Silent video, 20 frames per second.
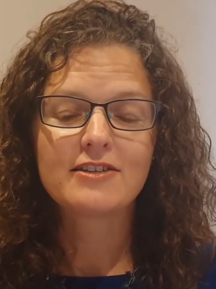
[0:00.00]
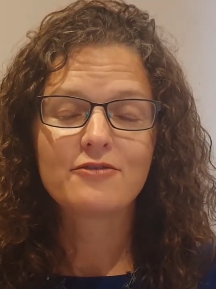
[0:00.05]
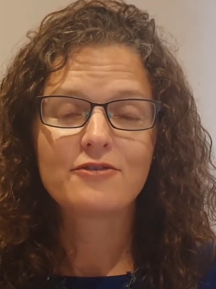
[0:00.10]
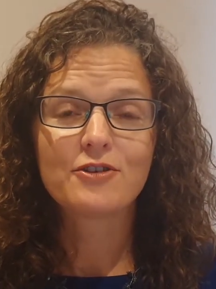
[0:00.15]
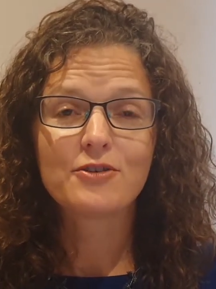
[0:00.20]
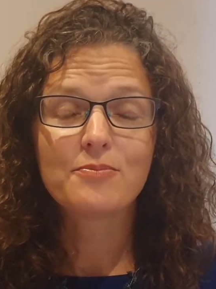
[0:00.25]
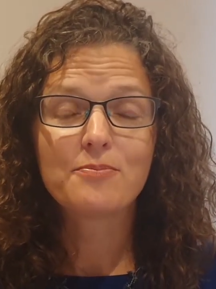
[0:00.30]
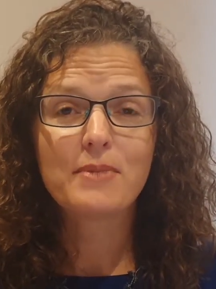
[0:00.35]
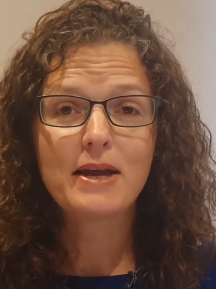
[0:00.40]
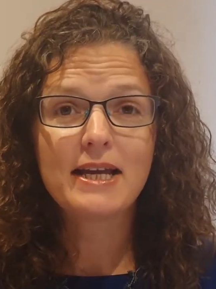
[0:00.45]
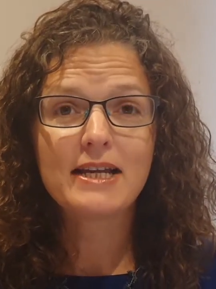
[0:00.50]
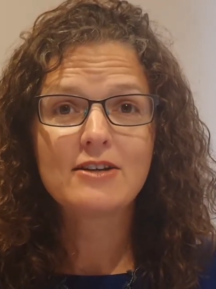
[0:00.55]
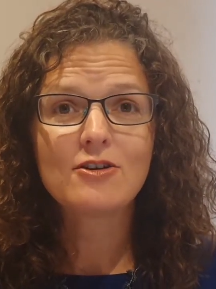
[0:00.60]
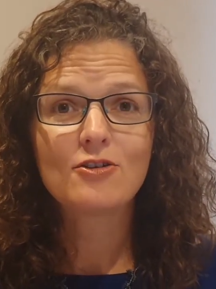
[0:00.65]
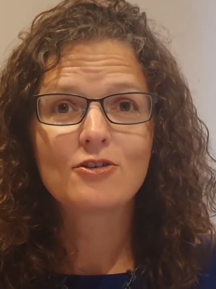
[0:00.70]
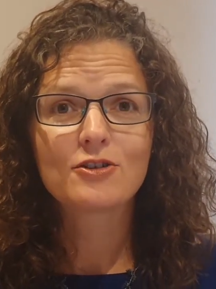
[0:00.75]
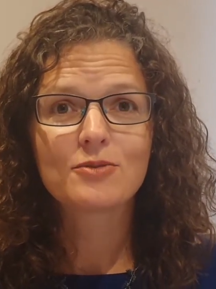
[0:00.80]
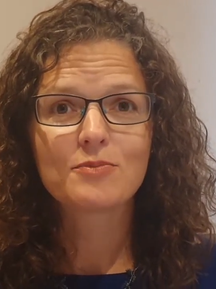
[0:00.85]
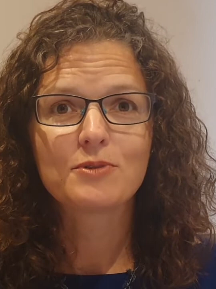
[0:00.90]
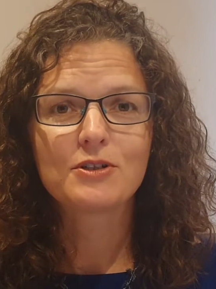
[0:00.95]
for the main
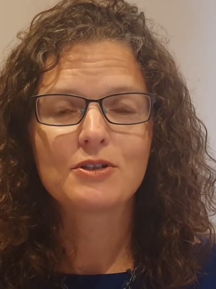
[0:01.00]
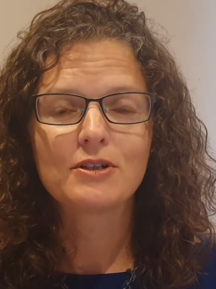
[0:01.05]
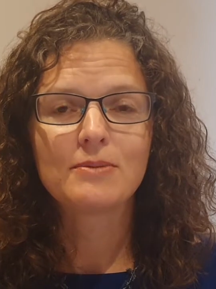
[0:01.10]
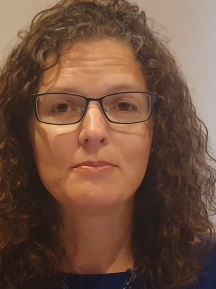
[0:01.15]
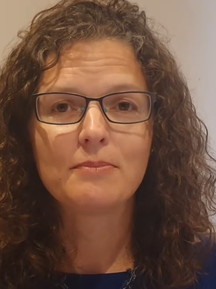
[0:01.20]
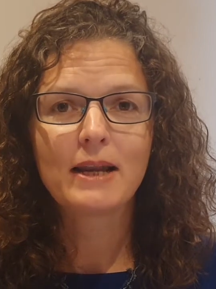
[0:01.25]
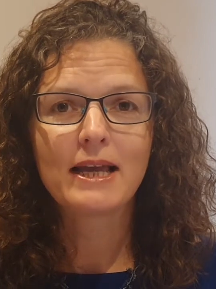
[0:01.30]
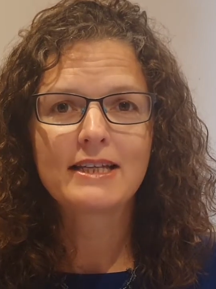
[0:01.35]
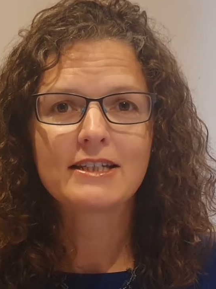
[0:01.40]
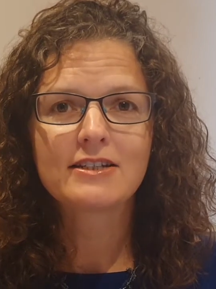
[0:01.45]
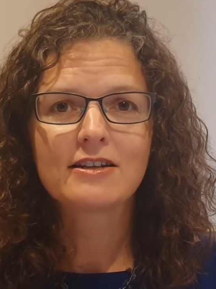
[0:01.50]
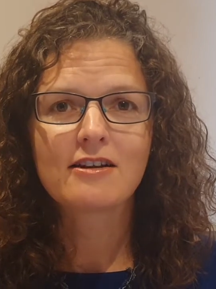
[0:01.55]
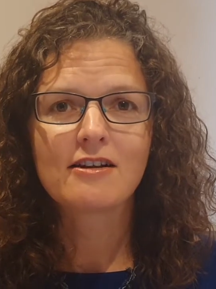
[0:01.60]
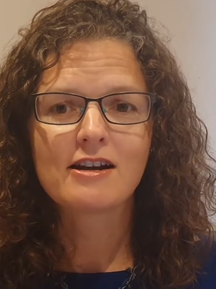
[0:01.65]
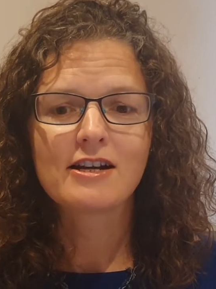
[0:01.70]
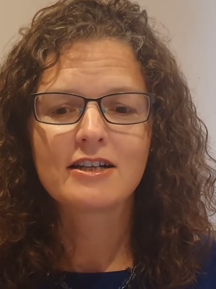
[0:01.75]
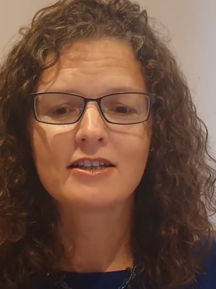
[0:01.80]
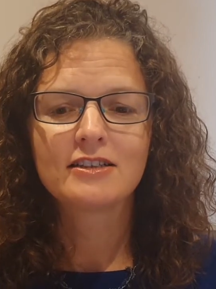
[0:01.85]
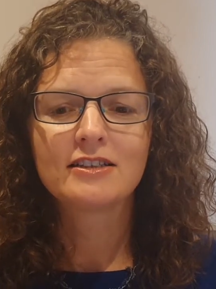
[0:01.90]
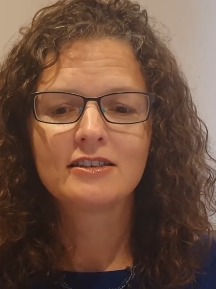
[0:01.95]
hospital in Blantyre.